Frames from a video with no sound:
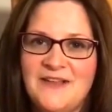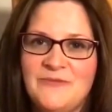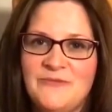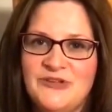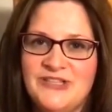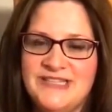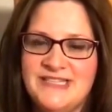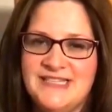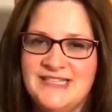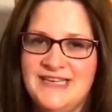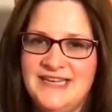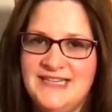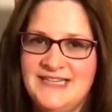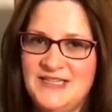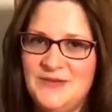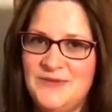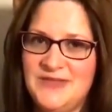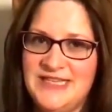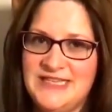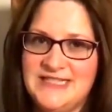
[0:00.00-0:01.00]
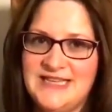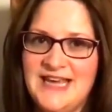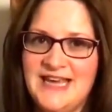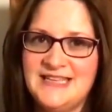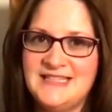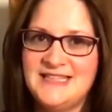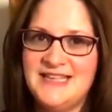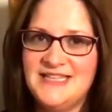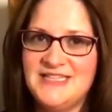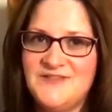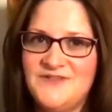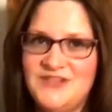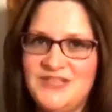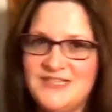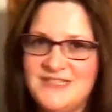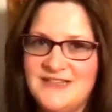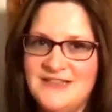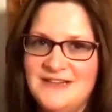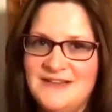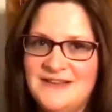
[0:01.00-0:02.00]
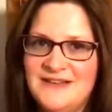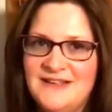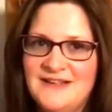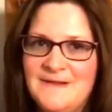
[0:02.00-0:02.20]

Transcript: I'm really delighted with this Hisense freezer.